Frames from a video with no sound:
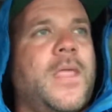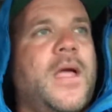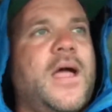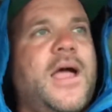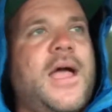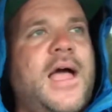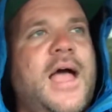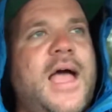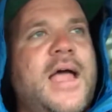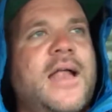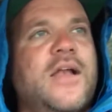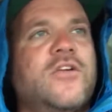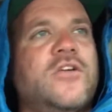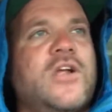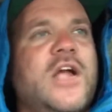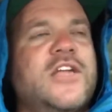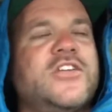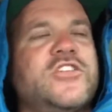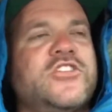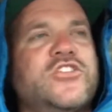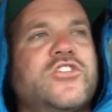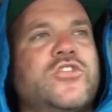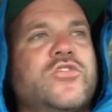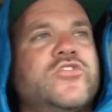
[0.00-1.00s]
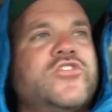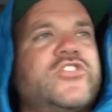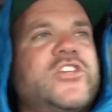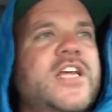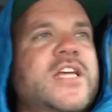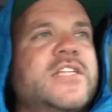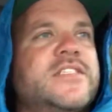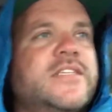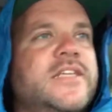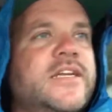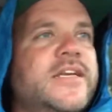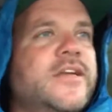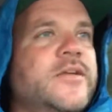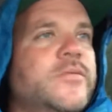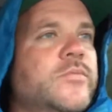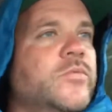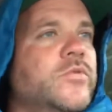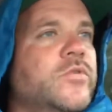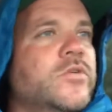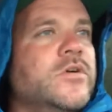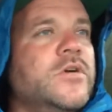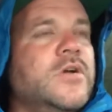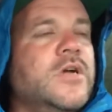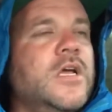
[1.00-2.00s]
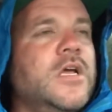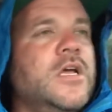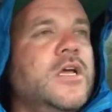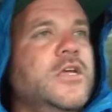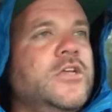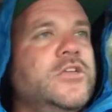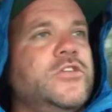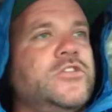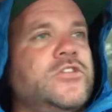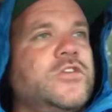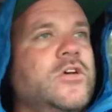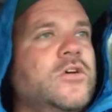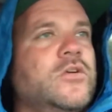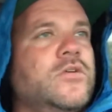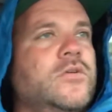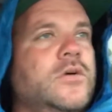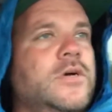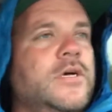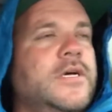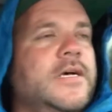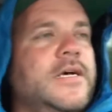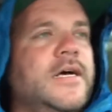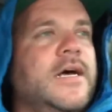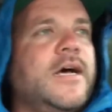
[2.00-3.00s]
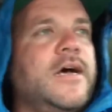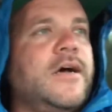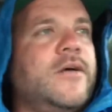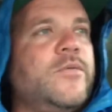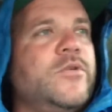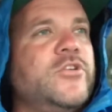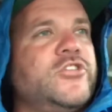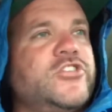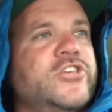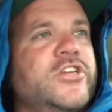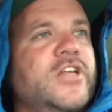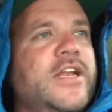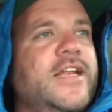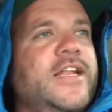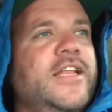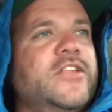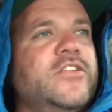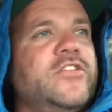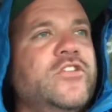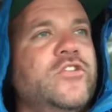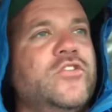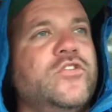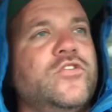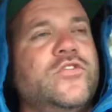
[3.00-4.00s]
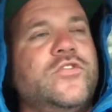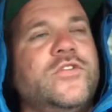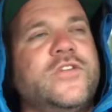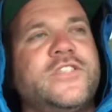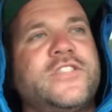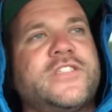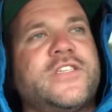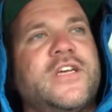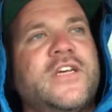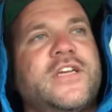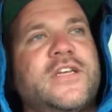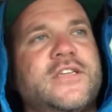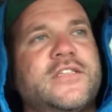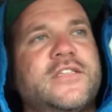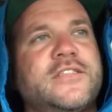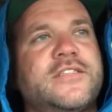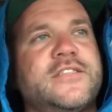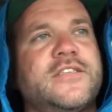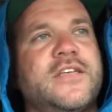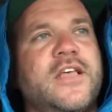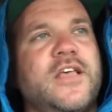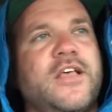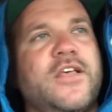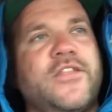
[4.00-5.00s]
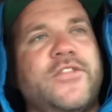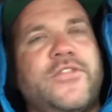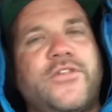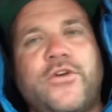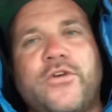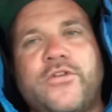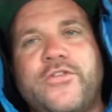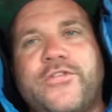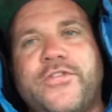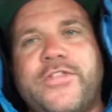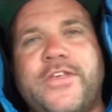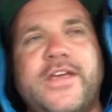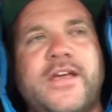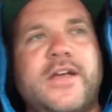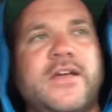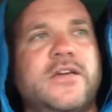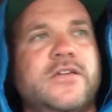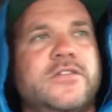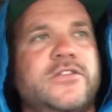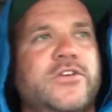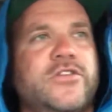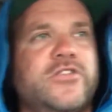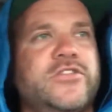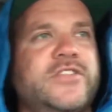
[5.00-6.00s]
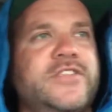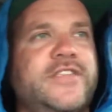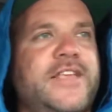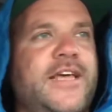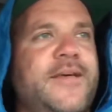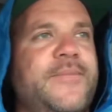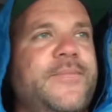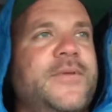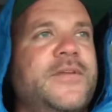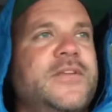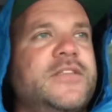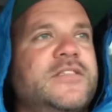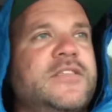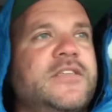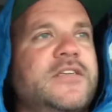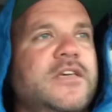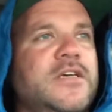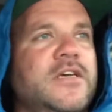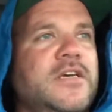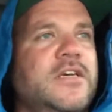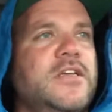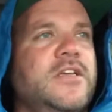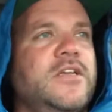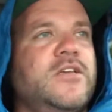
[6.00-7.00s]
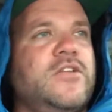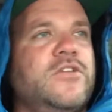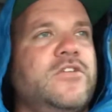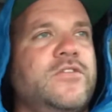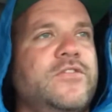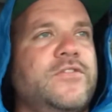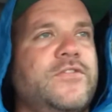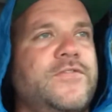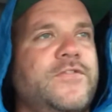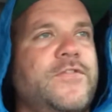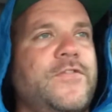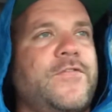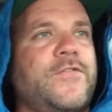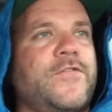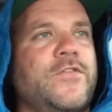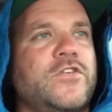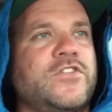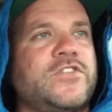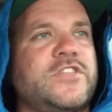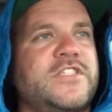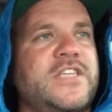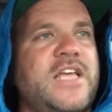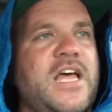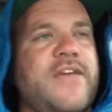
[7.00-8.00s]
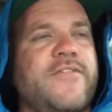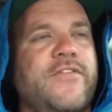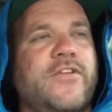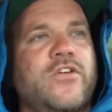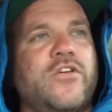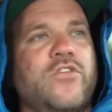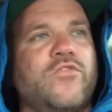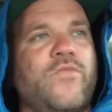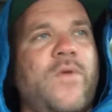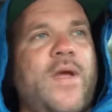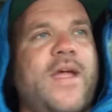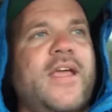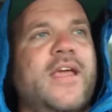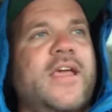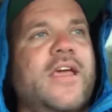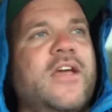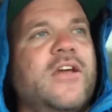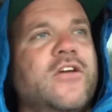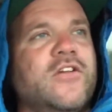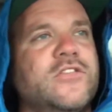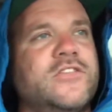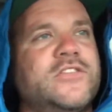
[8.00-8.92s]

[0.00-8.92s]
I just don't chance it anymore. So what you're gonna need to do is third step is first is have a good rain gear.